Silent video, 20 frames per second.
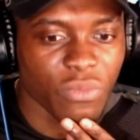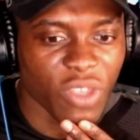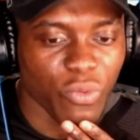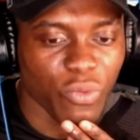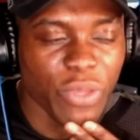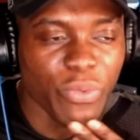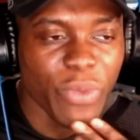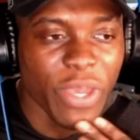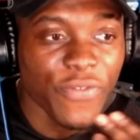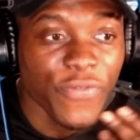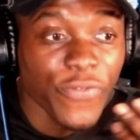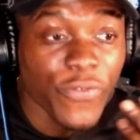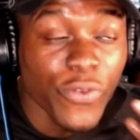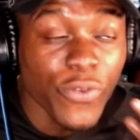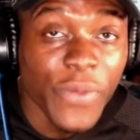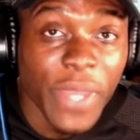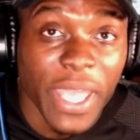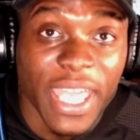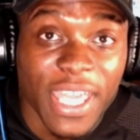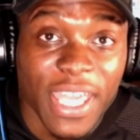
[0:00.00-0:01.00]
we went
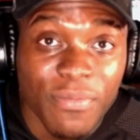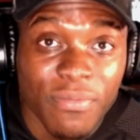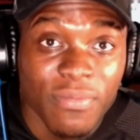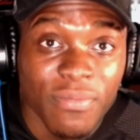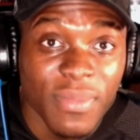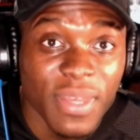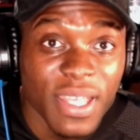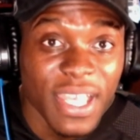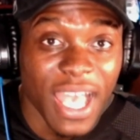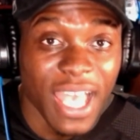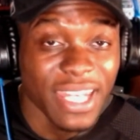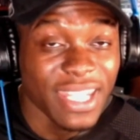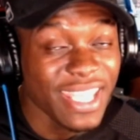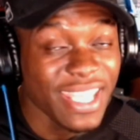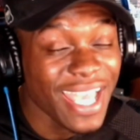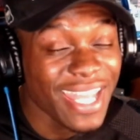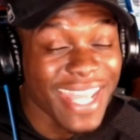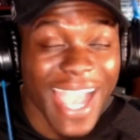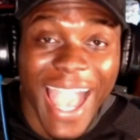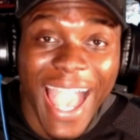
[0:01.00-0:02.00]
through him and he
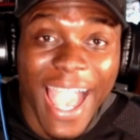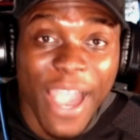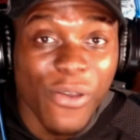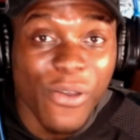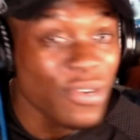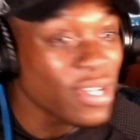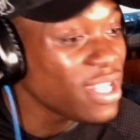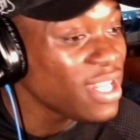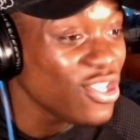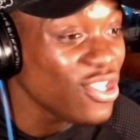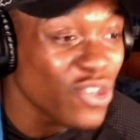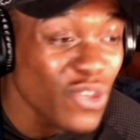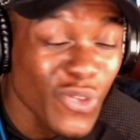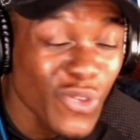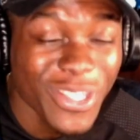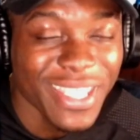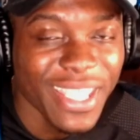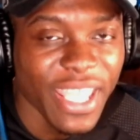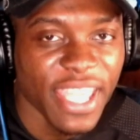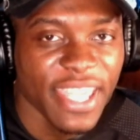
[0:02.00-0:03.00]
had a hound and he
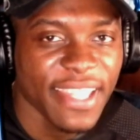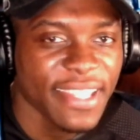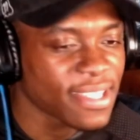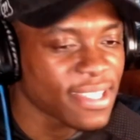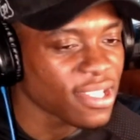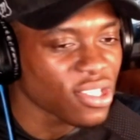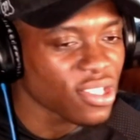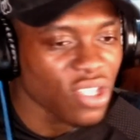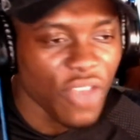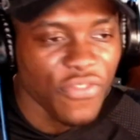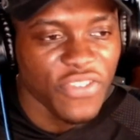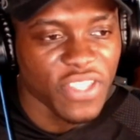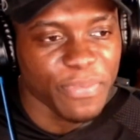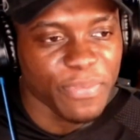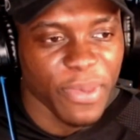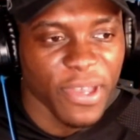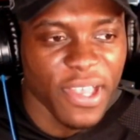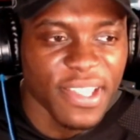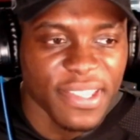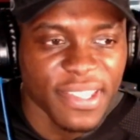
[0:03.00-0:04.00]
used it against the toughest
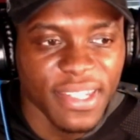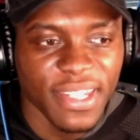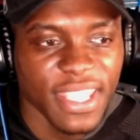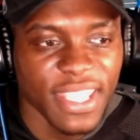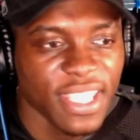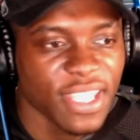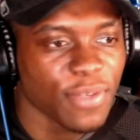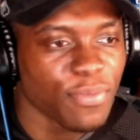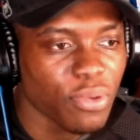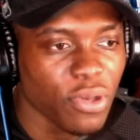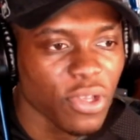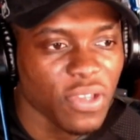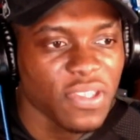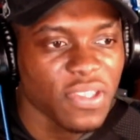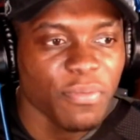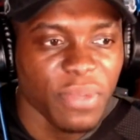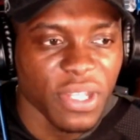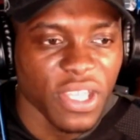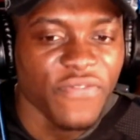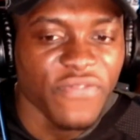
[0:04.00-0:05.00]
person he could
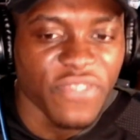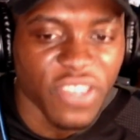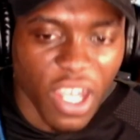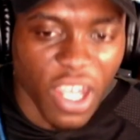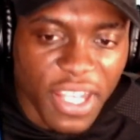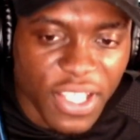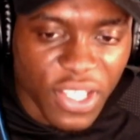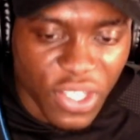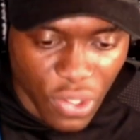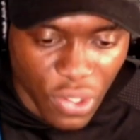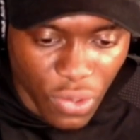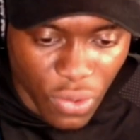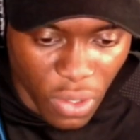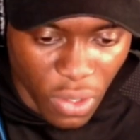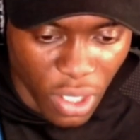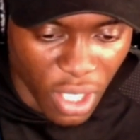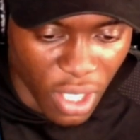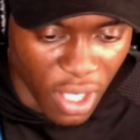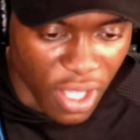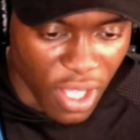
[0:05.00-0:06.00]
possibly have done it to
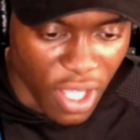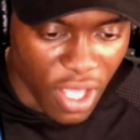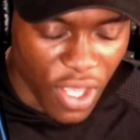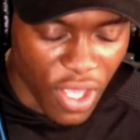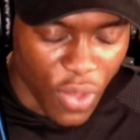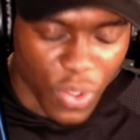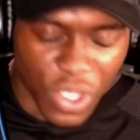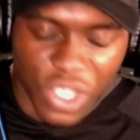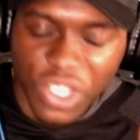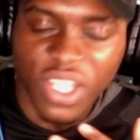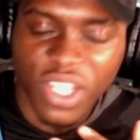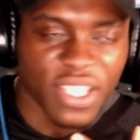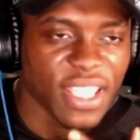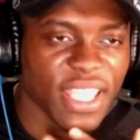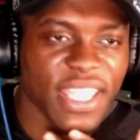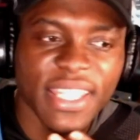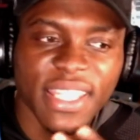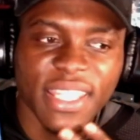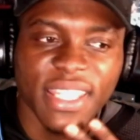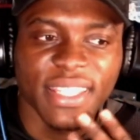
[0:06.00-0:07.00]
was just
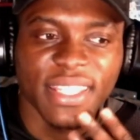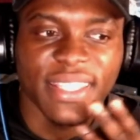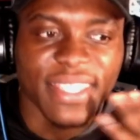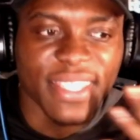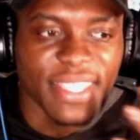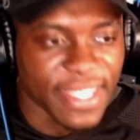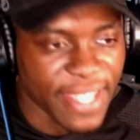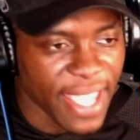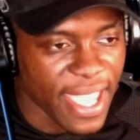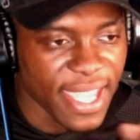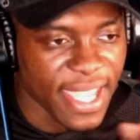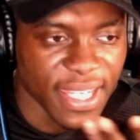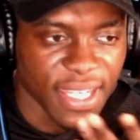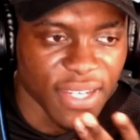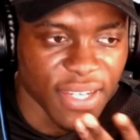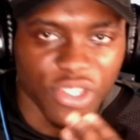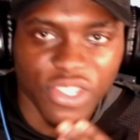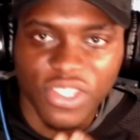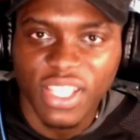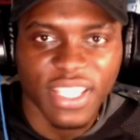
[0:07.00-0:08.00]
insane.
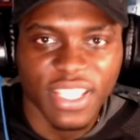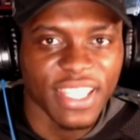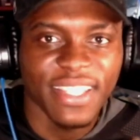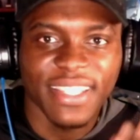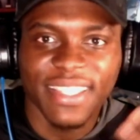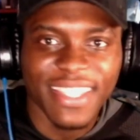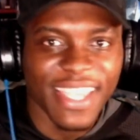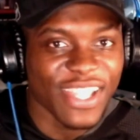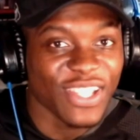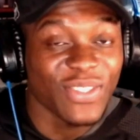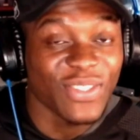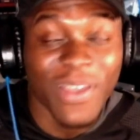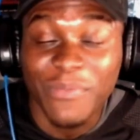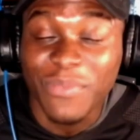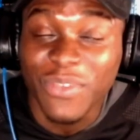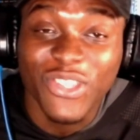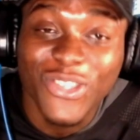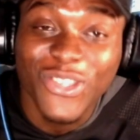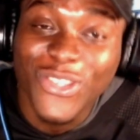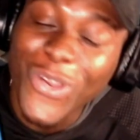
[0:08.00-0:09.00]
Was just insane. So I'm
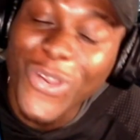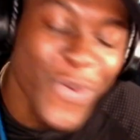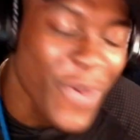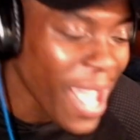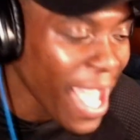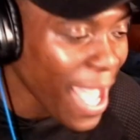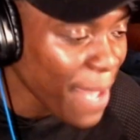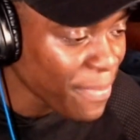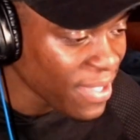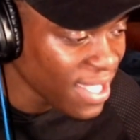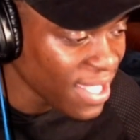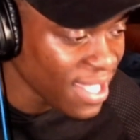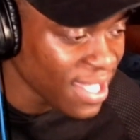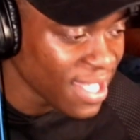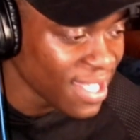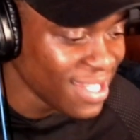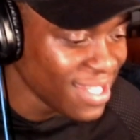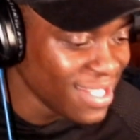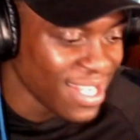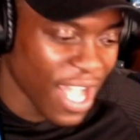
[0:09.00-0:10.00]
so
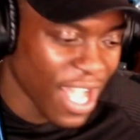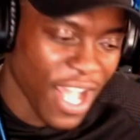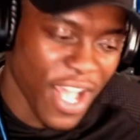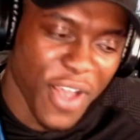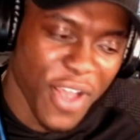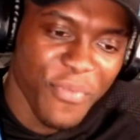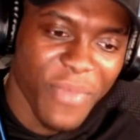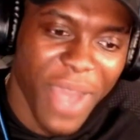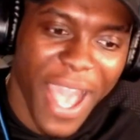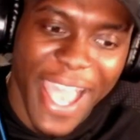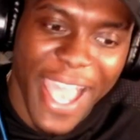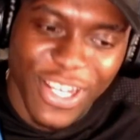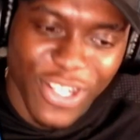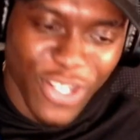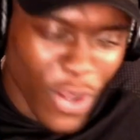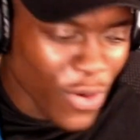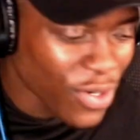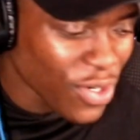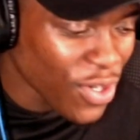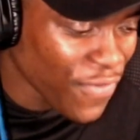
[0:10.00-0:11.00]
happy. Um, I
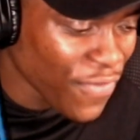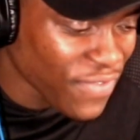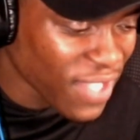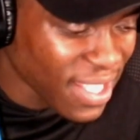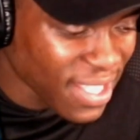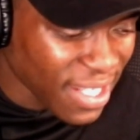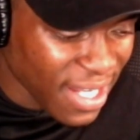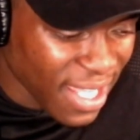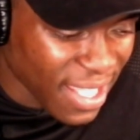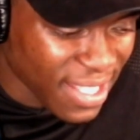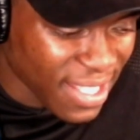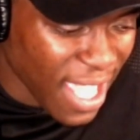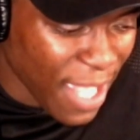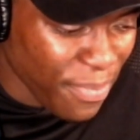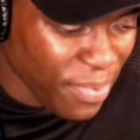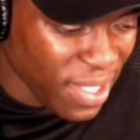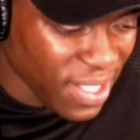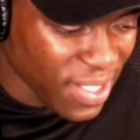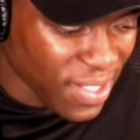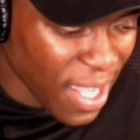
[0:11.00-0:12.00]
don't know if there's a next
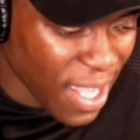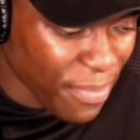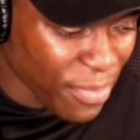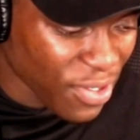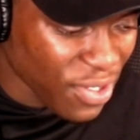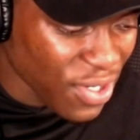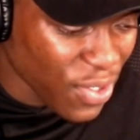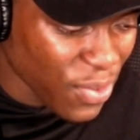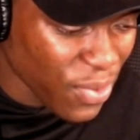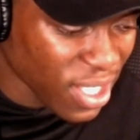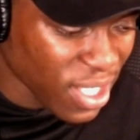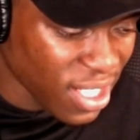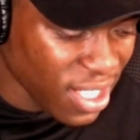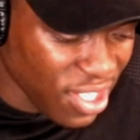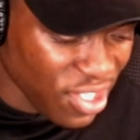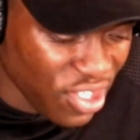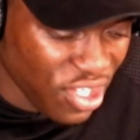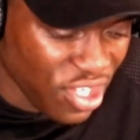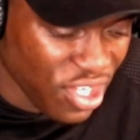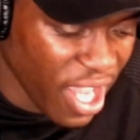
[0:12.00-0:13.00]
epi, so I'm gonna quickly
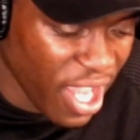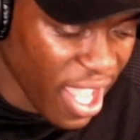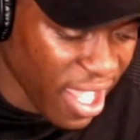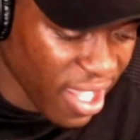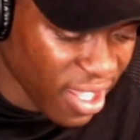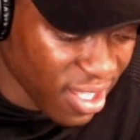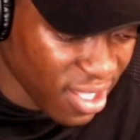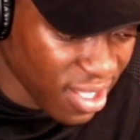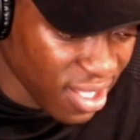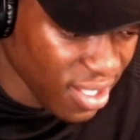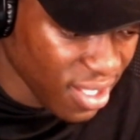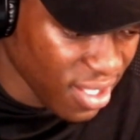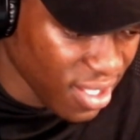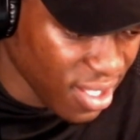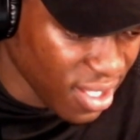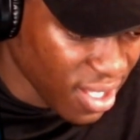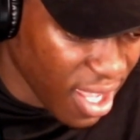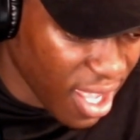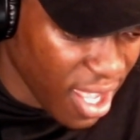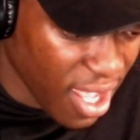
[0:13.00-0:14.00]
check.
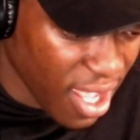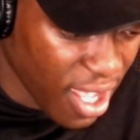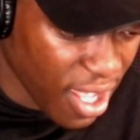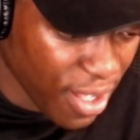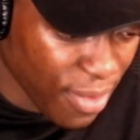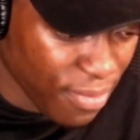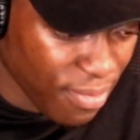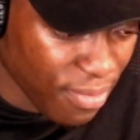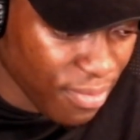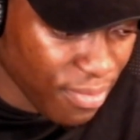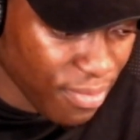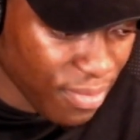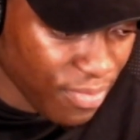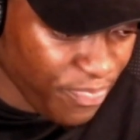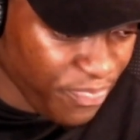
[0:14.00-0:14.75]
Um,